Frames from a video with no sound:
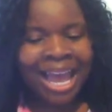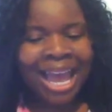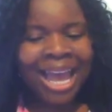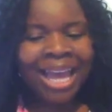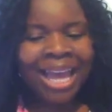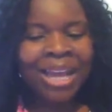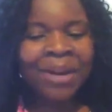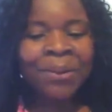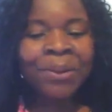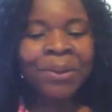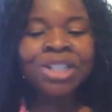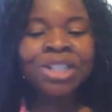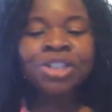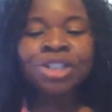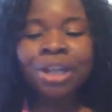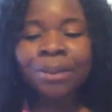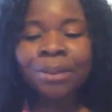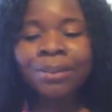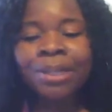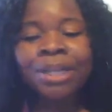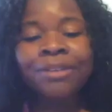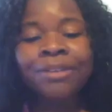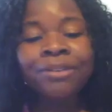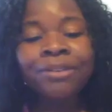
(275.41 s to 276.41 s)
And what's
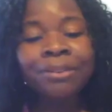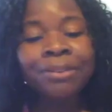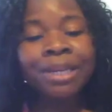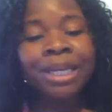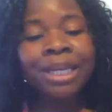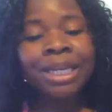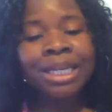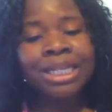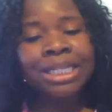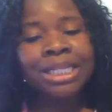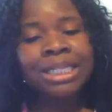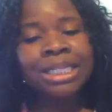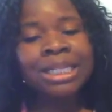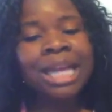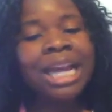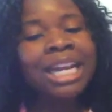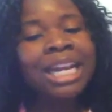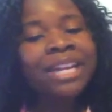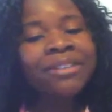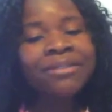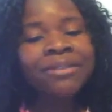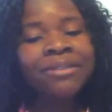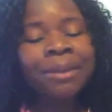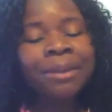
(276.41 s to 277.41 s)
troubling for me is not
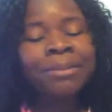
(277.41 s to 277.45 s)
even,